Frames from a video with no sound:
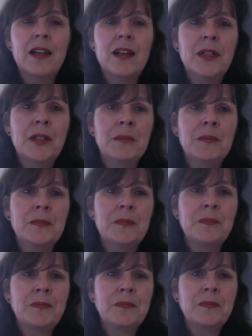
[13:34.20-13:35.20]

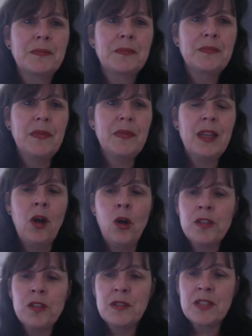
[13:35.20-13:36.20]

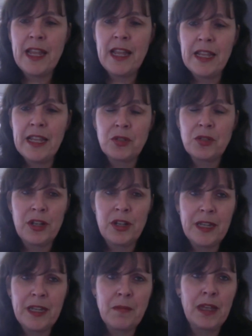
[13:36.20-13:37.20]
Also, the
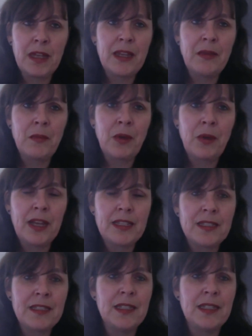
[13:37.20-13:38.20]
electronic money, what I
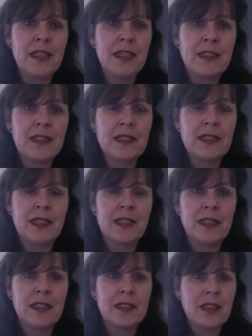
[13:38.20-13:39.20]
see is
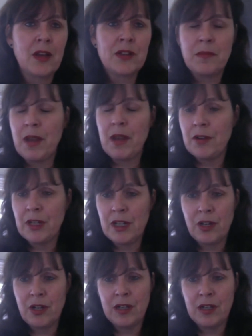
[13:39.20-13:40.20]
in South
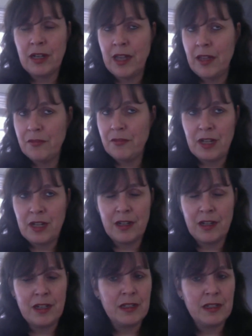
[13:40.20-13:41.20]
America,
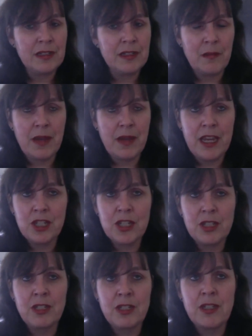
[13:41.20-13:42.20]
Africa, and some
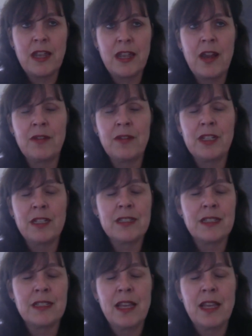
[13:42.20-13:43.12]
Asian areas,